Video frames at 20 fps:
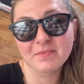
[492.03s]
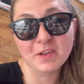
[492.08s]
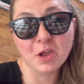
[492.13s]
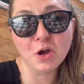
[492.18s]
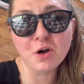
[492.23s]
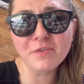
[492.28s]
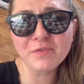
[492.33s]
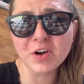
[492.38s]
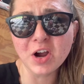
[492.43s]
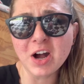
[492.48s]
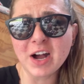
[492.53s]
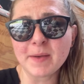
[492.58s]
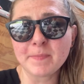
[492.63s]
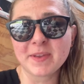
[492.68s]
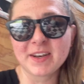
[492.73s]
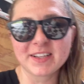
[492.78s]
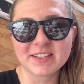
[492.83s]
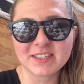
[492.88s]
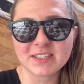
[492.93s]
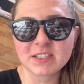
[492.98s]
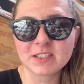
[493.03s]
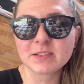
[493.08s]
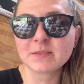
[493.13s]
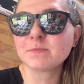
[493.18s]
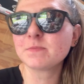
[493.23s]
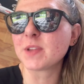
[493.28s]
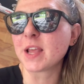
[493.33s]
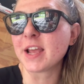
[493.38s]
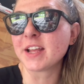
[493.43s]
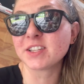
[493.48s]
overall, I mean, it's
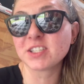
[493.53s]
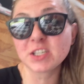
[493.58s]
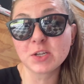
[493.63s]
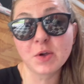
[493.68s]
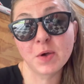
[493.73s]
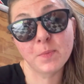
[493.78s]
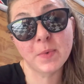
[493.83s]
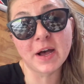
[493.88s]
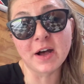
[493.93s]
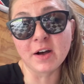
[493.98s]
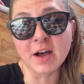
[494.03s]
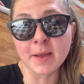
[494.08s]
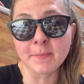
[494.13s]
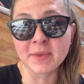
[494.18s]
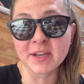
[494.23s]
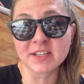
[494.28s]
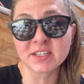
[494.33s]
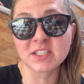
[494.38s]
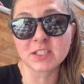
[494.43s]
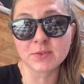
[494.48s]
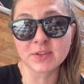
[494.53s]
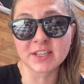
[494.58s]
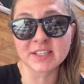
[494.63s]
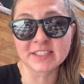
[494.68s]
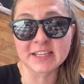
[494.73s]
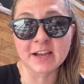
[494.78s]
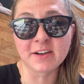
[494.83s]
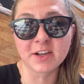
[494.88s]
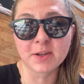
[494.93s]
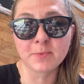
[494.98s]
doing well. I mean, it's doing
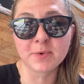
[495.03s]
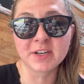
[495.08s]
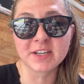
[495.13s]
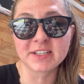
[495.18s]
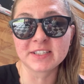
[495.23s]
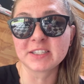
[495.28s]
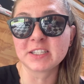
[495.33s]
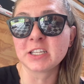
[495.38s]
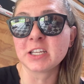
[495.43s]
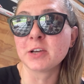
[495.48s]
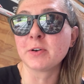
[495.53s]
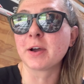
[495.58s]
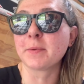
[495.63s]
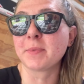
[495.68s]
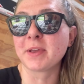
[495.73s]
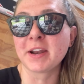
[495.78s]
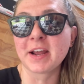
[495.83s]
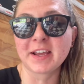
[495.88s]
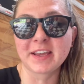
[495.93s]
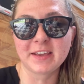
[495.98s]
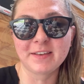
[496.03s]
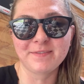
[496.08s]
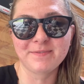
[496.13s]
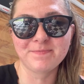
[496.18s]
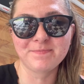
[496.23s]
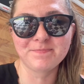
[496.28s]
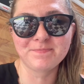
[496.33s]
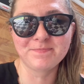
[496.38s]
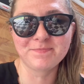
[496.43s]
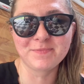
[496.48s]
exactly what it needs to do. I mean,
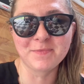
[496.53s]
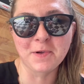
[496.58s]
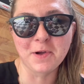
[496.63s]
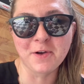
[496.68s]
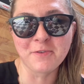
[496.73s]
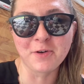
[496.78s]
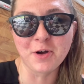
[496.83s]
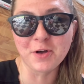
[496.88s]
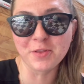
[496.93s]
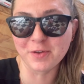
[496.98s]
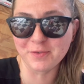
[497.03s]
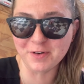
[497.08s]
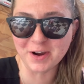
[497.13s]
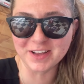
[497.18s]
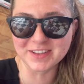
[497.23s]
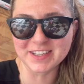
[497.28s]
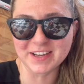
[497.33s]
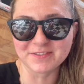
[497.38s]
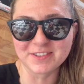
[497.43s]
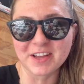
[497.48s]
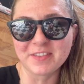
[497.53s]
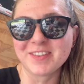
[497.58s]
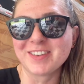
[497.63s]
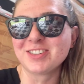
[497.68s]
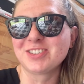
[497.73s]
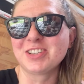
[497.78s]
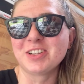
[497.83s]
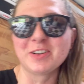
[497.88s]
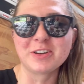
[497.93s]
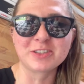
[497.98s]
of all the runs I've done
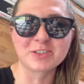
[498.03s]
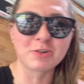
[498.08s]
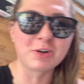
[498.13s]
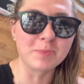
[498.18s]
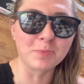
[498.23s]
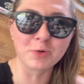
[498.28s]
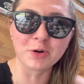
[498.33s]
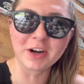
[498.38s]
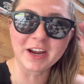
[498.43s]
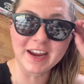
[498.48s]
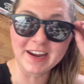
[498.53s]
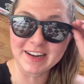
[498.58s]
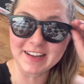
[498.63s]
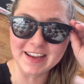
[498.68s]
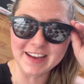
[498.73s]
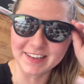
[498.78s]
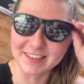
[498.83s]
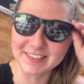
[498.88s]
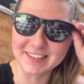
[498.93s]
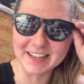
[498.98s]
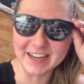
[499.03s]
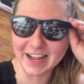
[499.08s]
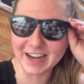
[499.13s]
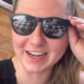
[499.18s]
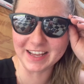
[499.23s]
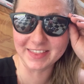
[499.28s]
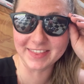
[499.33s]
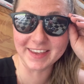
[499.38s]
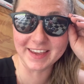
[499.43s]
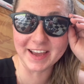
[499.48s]
this year, it's gone more 88s than
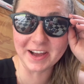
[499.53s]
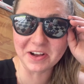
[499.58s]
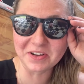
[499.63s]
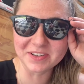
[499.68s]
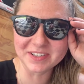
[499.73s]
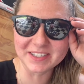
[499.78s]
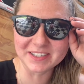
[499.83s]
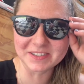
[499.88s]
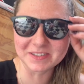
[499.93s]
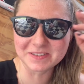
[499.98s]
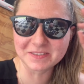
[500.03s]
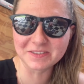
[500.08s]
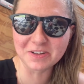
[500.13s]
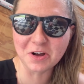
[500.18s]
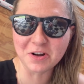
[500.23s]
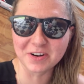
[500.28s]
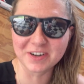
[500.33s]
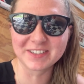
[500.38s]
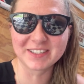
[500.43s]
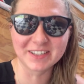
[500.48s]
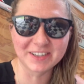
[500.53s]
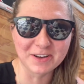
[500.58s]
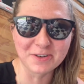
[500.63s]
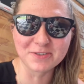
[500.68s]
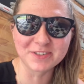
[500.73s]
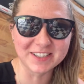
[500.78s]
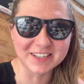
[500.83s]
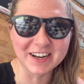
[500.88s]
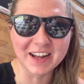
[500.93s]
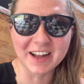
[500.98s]
anything else. As long as it
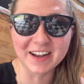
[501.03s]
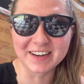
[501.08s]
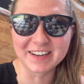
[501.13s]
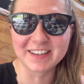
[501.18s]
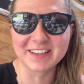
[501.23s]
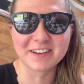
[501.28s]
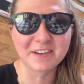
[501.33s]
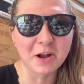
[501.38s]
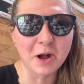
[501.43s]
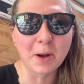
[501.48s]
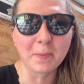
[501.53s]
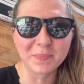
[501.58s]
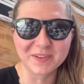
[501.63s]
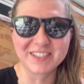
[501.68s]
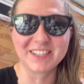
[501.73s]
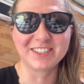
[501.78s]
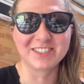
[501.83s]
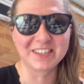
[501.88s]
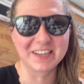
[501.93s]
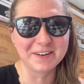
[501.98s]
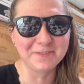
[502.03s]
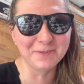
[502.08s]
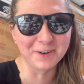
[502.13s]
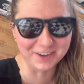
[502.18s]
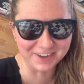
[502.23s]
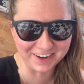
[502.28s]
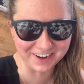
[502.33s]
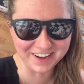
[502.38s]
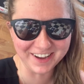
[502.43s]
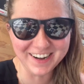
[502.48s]
goes a 90 in competition, we're
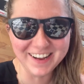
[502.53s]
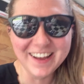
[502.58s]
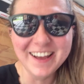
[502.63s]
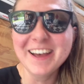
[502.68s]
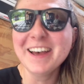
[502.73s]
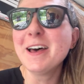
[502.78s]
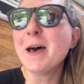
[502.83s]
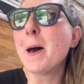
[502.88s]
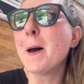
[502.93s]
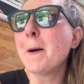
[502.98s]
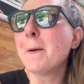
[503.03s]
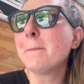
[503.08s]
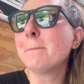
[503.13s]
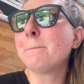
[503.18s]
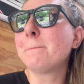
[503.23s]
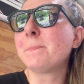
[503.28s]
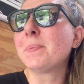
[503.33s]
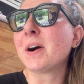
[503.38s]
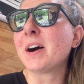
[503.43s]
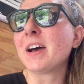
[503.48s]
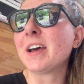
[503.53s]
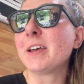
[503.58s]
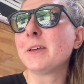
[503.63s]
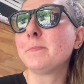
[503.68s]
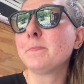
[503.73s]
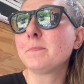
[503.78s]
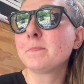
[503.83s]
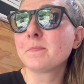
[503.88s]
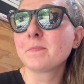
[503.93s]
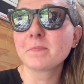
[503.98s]
good. But
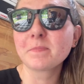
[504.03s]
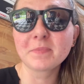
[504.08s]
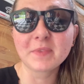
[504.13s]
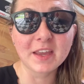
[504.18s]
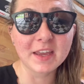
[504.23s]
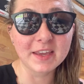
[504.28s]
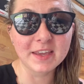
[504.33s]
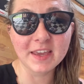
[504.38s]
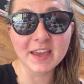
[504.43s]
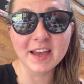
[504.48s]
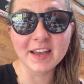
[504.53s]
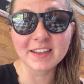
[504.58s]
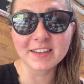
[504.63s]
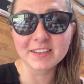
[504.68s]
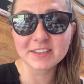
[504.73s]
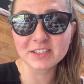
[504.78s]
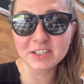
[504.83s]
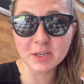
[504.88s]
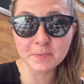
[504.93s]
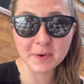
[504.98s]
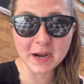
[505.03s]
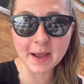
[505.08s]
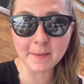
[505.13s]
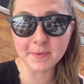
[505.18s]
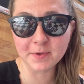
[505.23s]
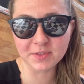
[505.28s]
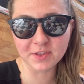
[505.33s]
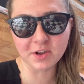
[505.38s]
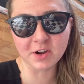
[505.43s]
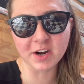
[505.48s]
yeah, super happy
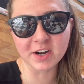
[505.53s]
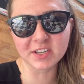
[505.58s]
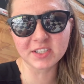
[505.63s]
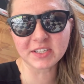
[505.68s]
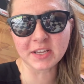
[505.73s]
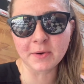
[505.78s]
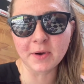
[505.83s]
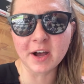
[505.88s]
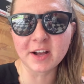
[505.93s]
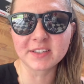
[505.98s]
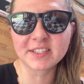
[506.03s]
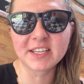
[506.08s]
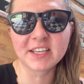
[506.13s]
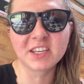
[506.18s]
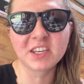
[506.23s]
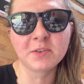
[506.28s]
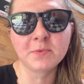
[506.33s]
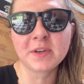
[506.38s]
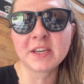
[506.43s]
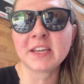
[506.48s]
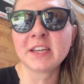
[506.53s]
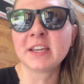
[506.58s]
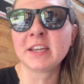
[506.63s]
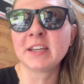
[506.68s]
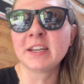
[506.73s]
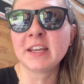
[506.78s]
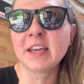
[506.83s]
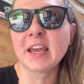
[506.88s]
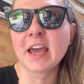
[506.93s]
with the car, so I'll take you in